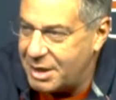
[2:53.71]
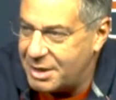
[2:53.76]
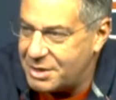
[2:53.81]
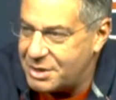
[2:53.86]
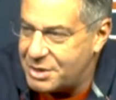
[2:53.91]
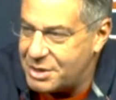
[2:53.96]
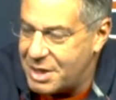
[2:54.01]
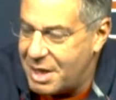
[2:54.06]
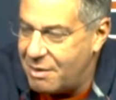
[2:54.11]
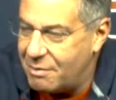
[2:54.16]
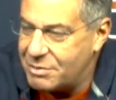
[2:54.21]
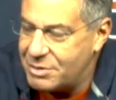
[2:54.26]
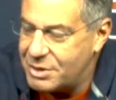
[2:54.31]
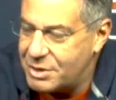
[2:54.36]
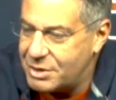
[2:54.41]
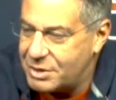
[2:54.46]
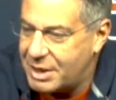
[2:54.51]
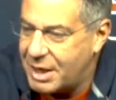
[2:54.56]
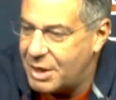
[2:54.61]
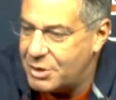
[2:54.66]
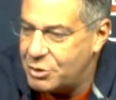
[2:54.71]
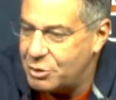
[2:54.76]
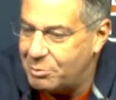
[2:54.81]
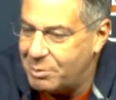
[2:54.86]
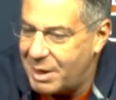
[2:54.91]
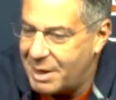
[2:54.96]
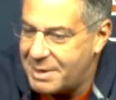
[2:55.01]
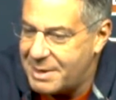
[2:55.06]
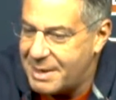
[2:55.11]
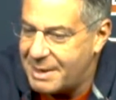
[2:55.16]
It's a challenging schedule,
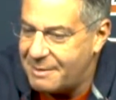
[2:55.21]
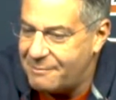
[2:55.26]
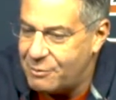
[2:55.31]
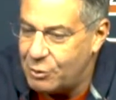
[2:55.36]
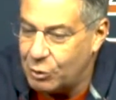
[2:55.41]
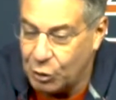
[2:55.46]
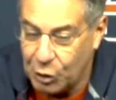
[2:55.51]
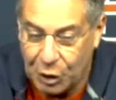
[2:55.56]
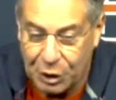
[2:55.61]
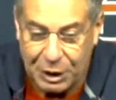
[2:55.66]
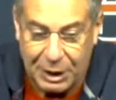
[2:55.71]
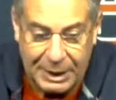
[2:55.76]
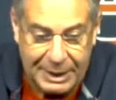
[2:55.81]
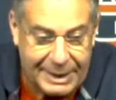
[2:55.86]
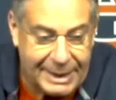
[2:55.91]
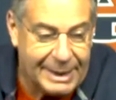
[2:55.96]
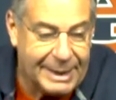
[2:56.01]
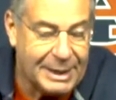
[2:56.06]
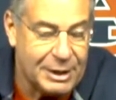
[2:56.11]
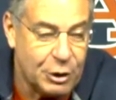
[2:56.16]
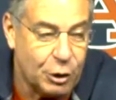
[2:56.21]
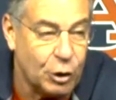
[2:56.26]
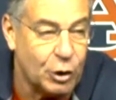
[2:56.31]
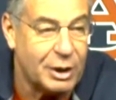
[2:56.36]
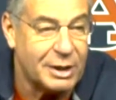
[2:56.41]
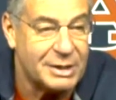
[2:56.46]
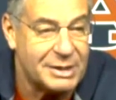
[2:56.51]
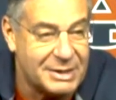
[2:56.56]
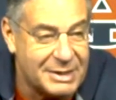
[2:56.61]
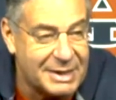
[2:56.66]
but I think if you look at the league and you look
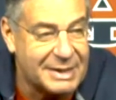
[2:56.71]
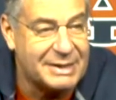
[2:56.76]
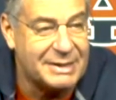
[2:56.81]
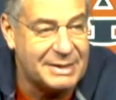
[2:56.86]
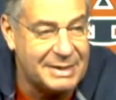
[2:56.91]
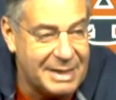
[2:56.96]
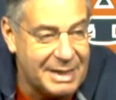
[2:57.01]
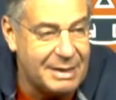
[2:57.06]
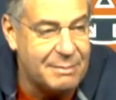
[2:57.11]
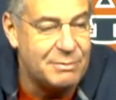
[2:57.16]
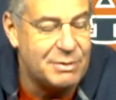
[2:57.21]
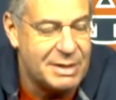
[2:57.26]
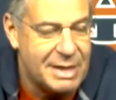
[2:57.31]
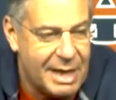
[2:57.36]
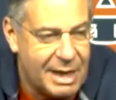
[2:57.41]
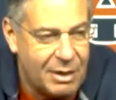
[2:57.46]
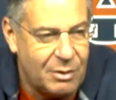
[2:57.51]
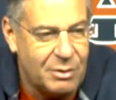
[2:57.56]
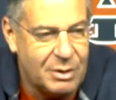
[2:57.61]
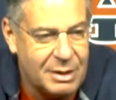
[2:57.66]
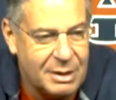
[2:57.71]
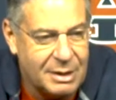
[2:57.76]
at 6 teams now